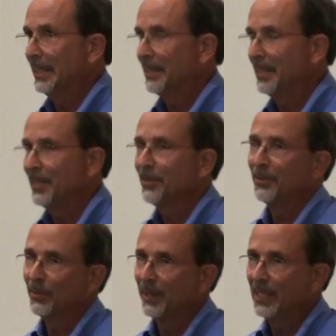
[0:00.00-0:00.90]
season,
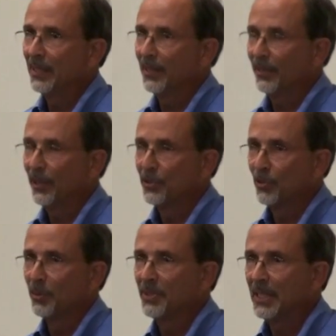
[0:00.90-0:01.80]
the
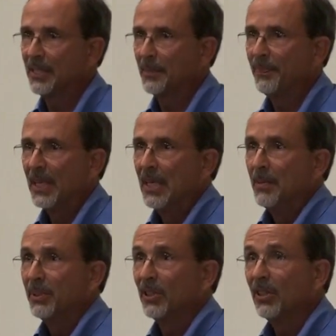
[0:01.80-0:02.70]
thunderstorm season.
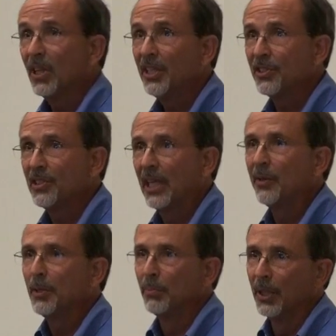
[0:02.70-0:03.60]
But the largest
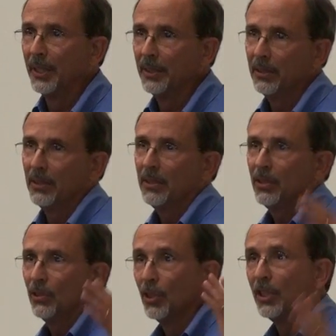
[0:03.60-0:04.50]
area burned
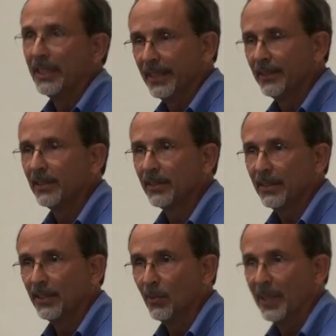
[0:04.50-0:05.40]
early in the
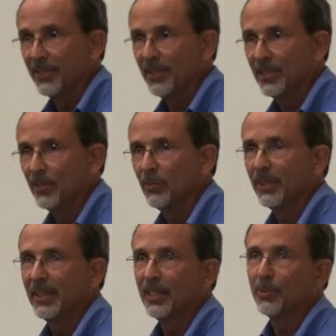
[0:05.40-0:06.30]
wet season
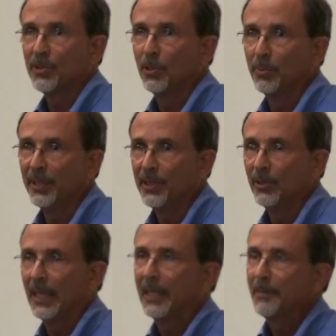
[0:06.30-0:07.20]
when things were still pretty
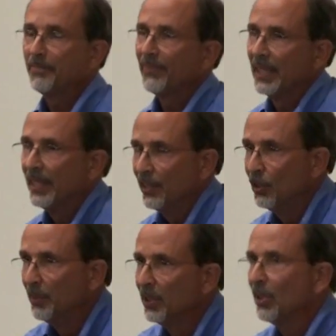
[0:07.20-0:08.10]
dry.
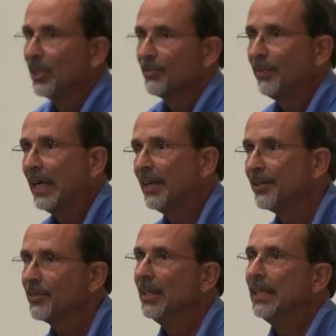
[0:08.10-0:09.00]
Human-caused
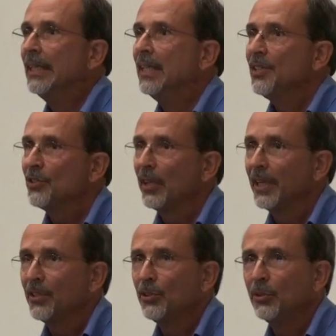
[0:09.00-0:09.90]
fires
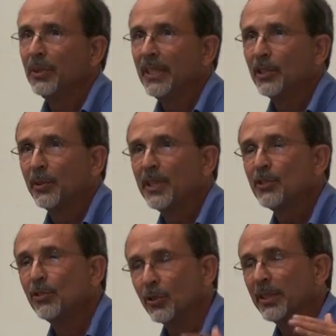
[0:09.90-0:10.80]
started to
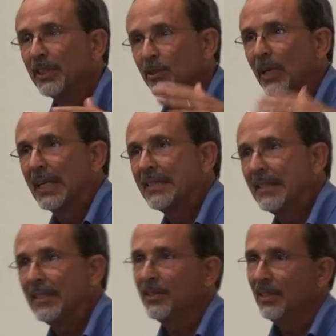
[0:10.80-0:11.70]
increase during the dry
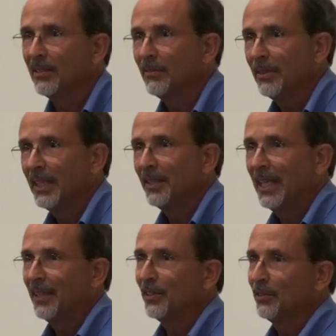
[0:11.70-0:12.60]
season and
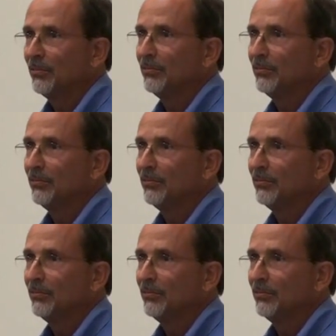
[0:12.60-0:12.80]
had to